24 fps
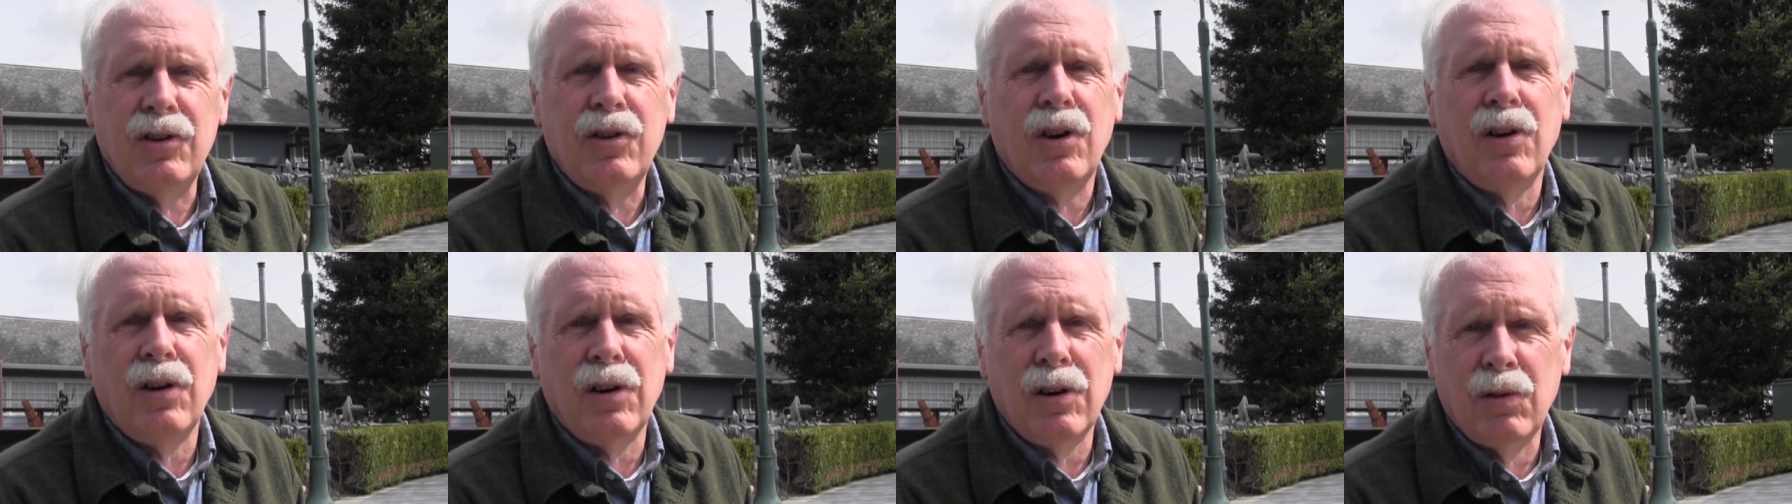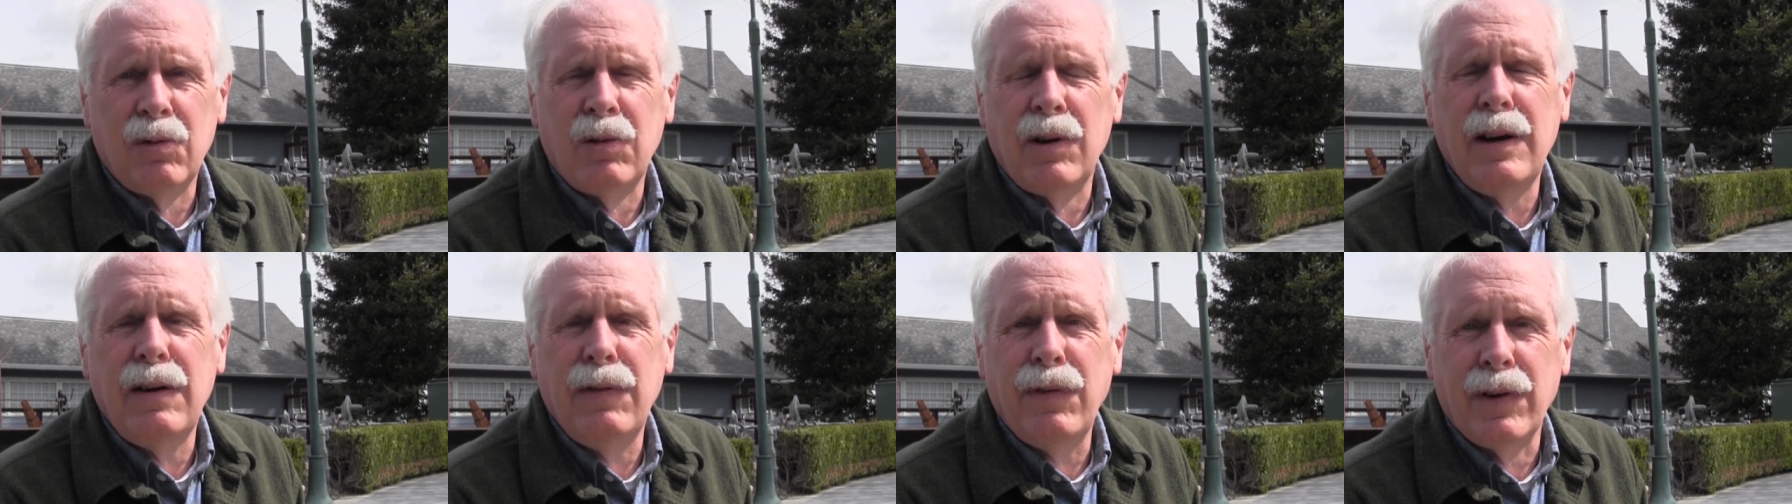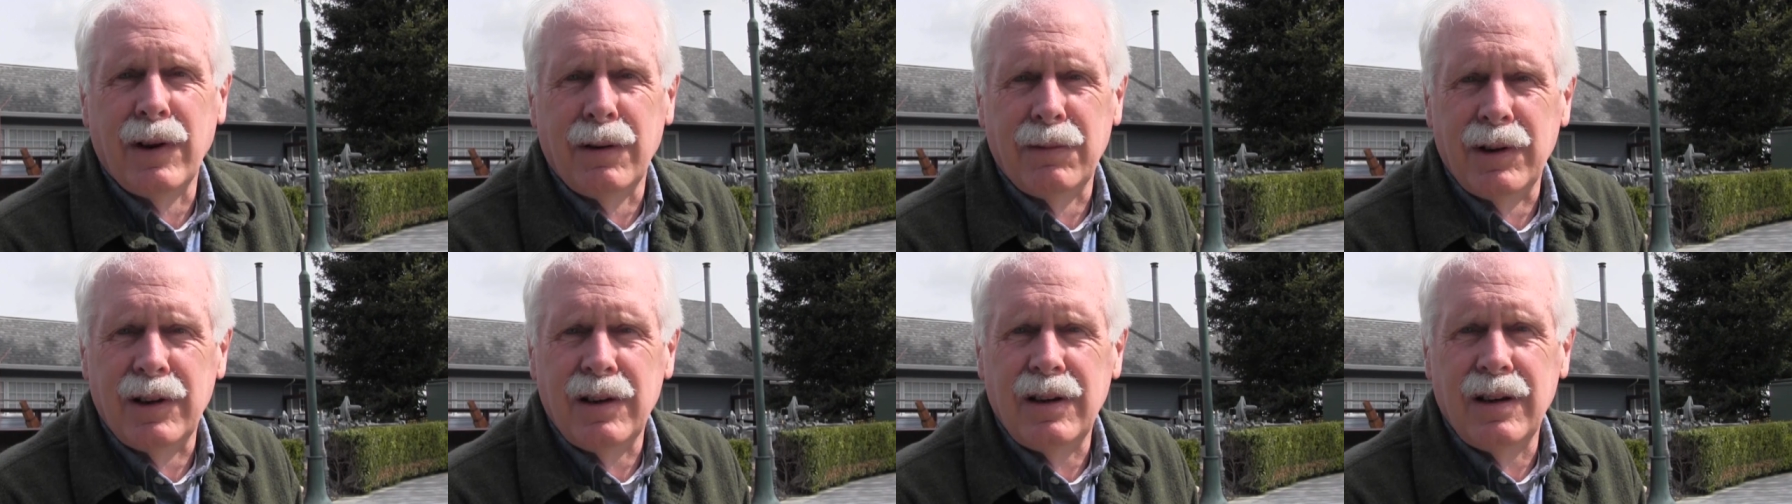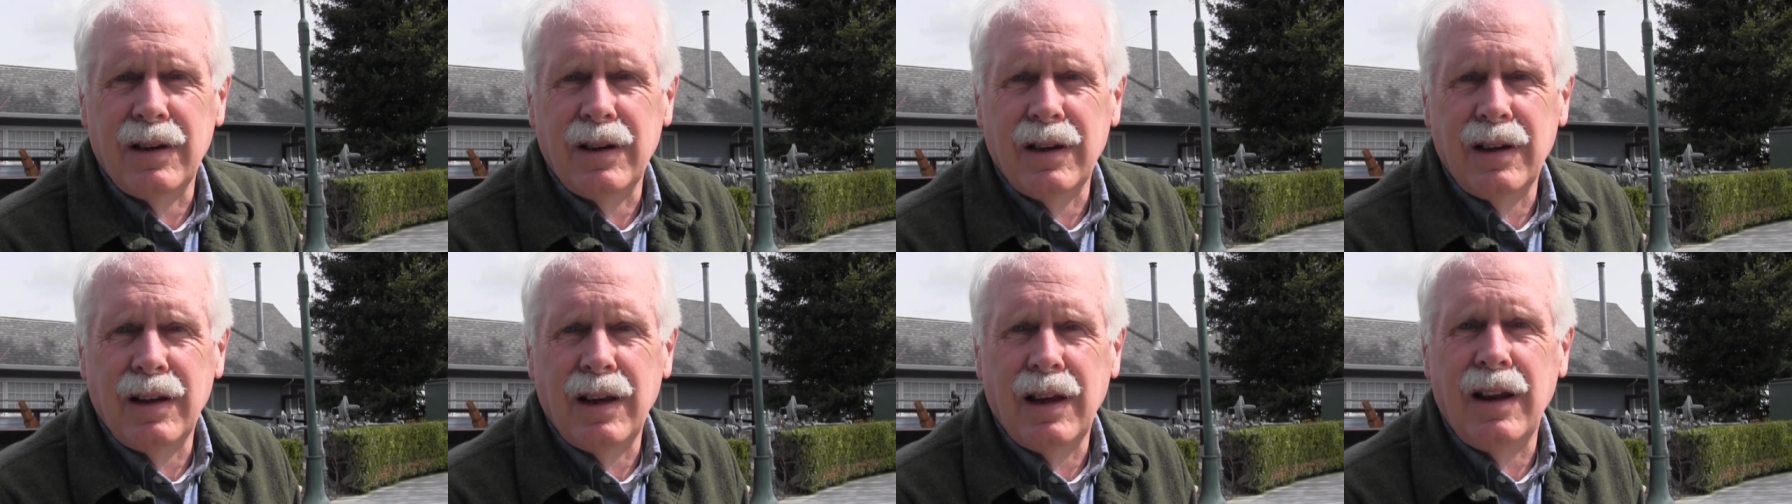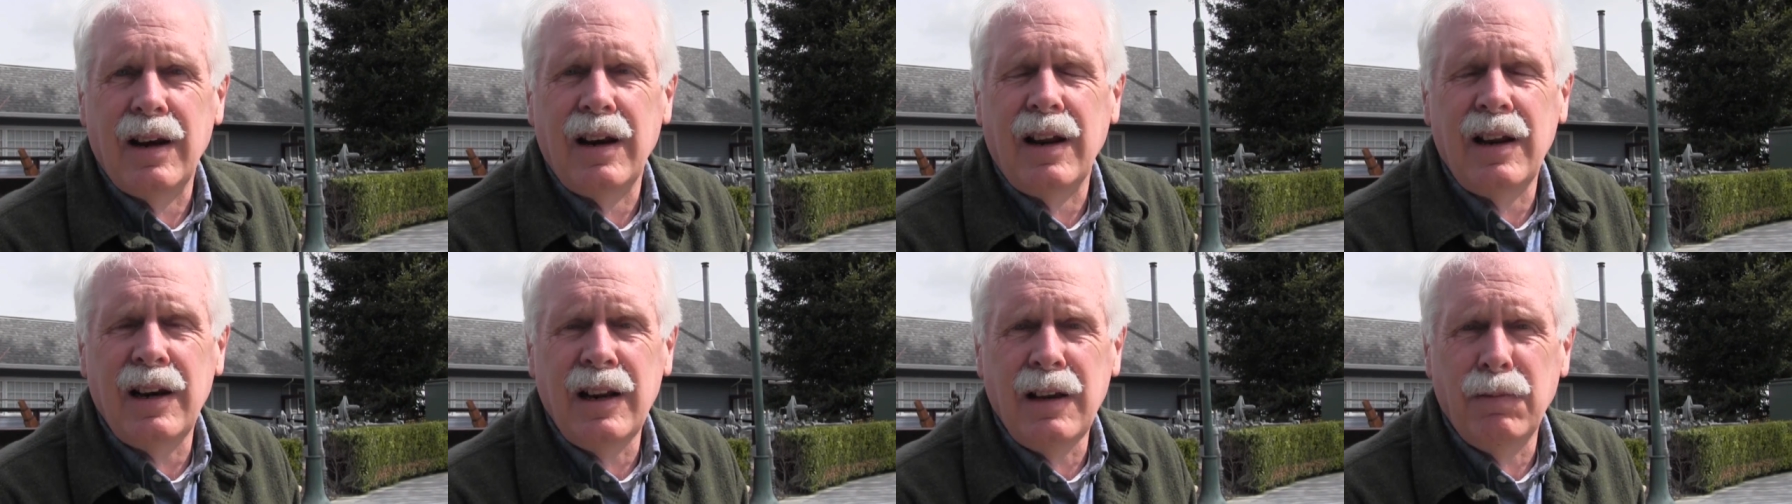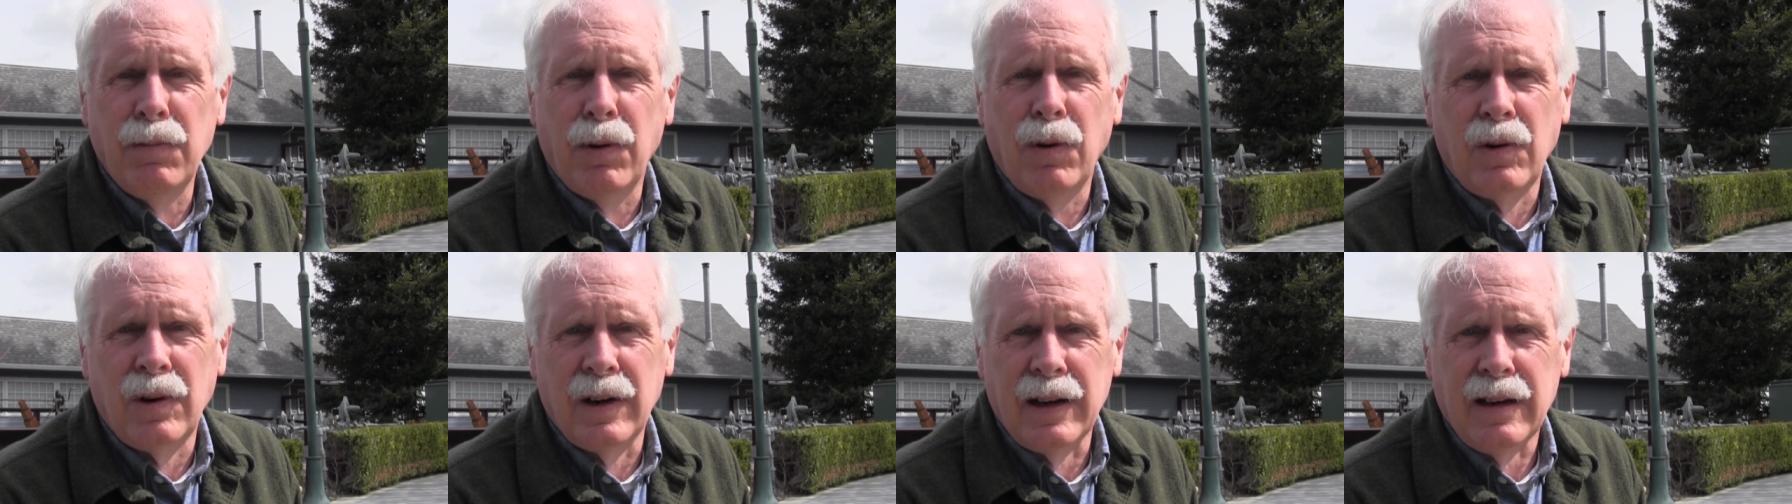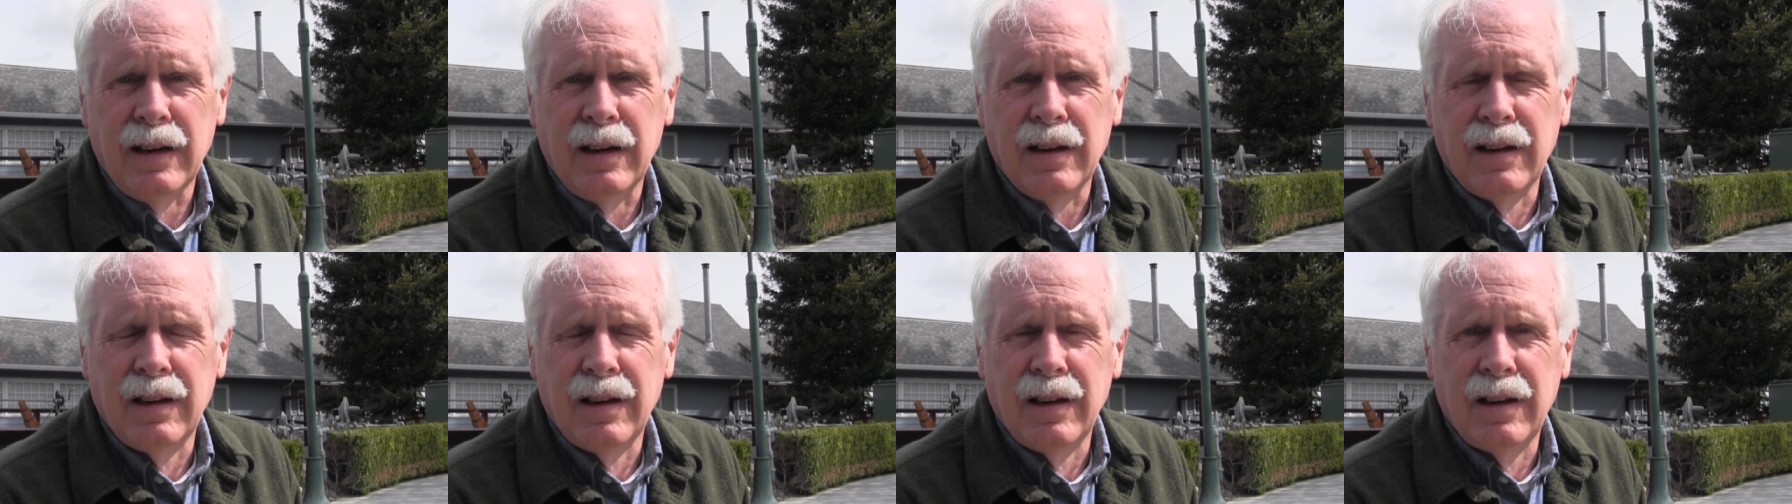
turn away from it at any point.